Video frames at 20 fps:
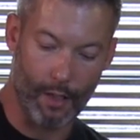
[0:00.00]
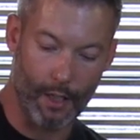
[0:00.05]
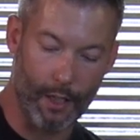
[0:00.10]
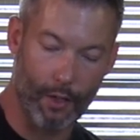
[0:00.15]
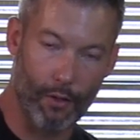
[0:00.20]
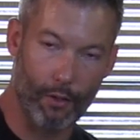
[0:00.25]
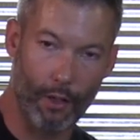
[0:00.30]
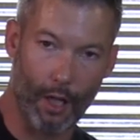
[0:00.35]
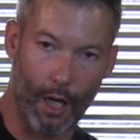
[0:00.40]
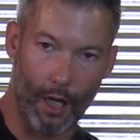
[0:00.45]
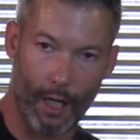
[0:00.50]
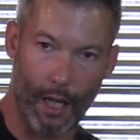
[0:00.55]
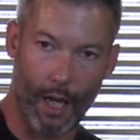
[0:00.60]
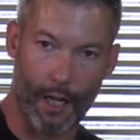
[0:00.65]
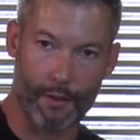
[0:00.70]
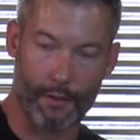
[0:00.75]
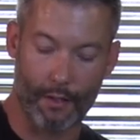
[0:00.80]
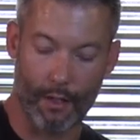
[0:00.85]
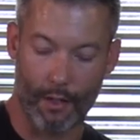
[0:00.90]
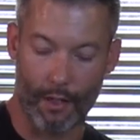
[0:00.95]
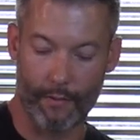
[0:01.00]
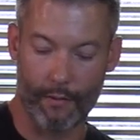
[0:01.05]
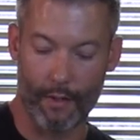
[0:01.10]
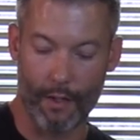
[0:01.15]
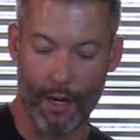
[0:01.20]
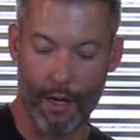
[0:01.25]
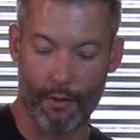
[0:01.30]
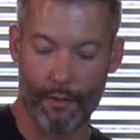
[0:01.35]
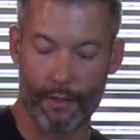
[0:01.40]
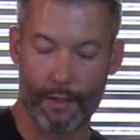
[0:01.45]
I know a lot of guys don't
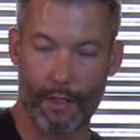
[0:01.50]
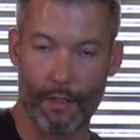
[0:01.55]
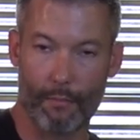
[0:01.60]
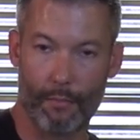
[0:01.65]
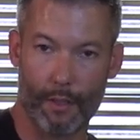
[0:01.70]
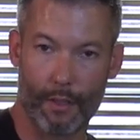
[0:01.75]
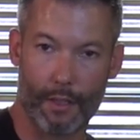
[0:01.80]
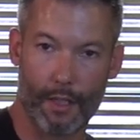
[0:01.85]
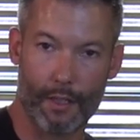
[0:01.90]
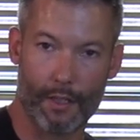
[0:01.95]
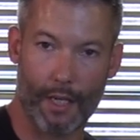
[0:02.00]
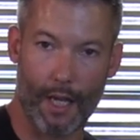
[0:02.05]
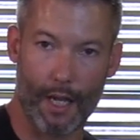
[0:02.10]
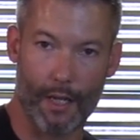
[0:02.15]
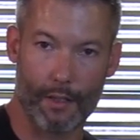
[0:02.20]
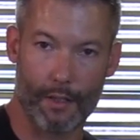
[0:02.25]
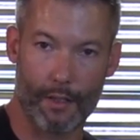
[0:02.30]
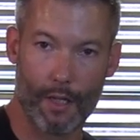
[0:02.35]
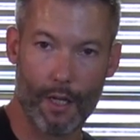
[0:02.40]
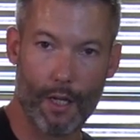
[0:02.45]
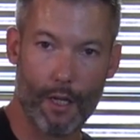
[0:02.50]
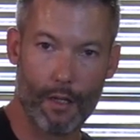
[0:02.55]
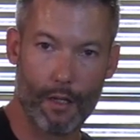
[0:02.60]
even notice it, but this has